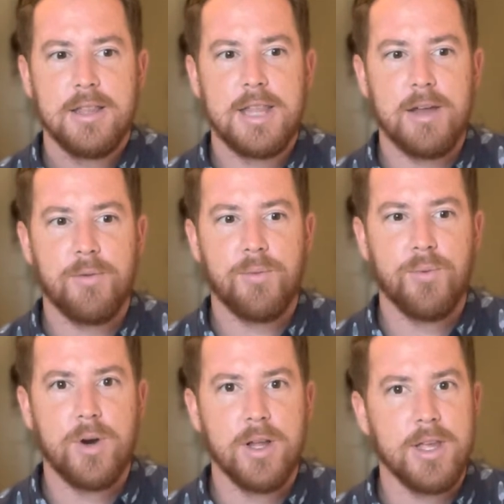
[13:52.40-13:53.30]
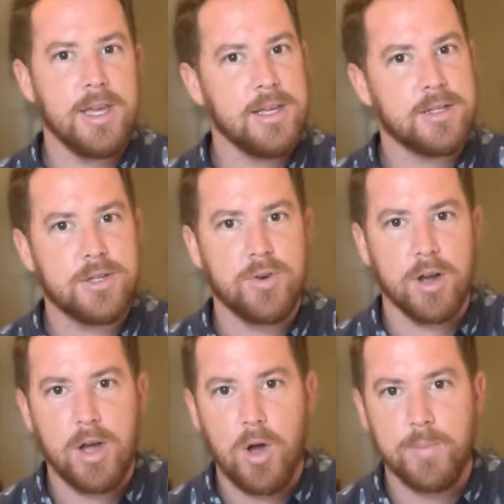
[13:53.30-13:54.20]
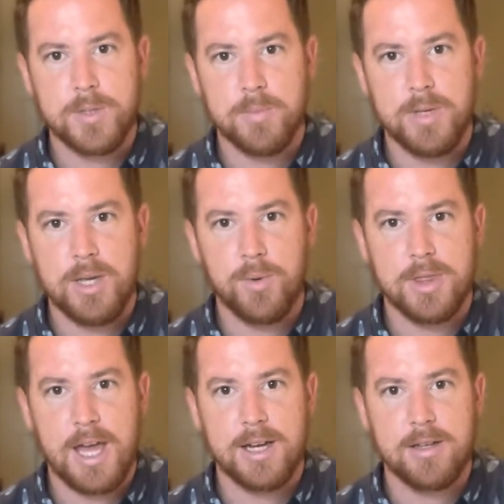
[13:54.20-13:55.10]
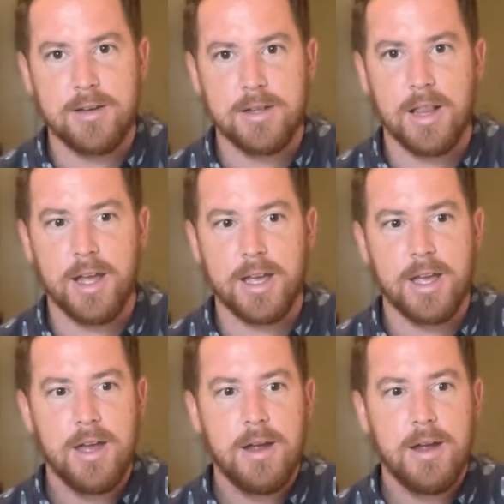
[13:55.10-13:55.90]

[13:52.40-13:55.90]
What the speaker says: really struck home to me with that good like